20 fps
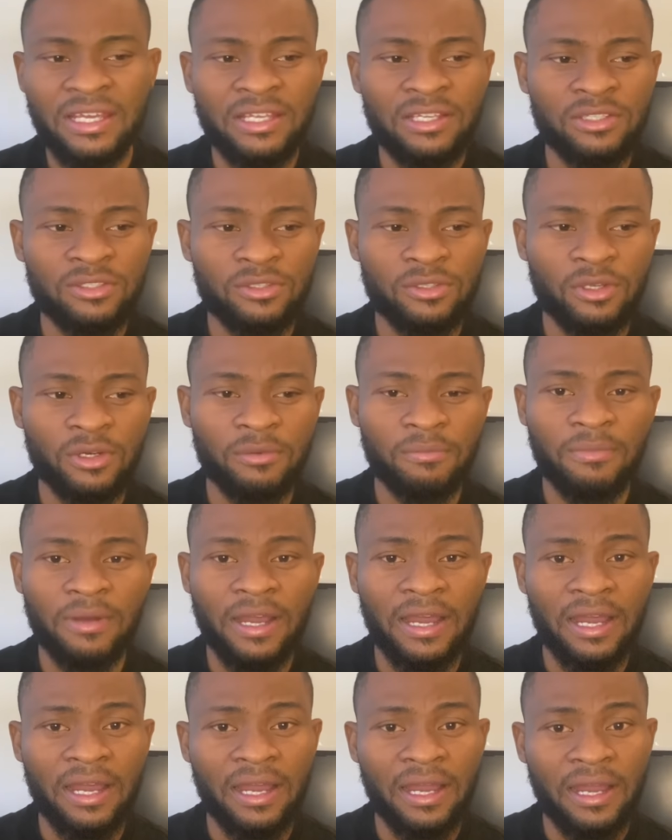some
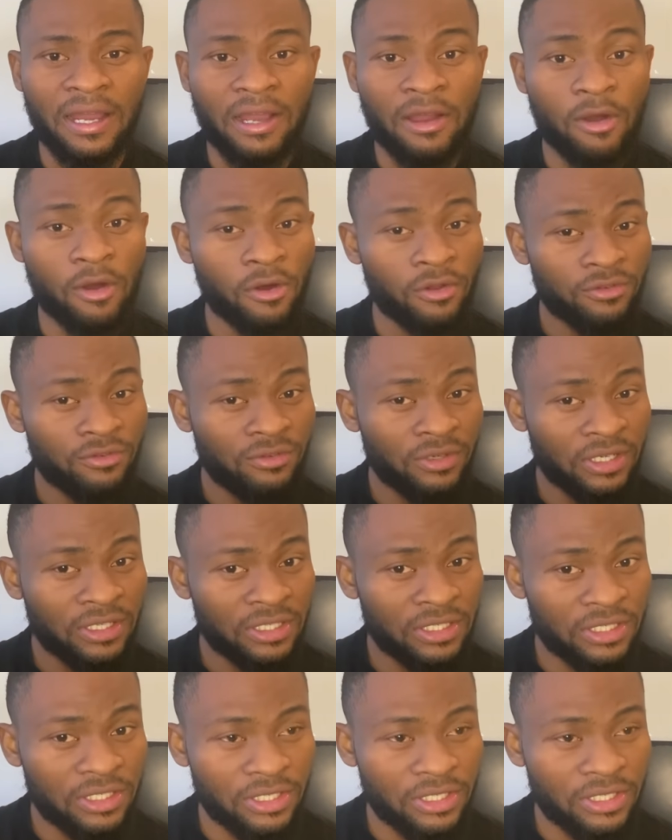are 100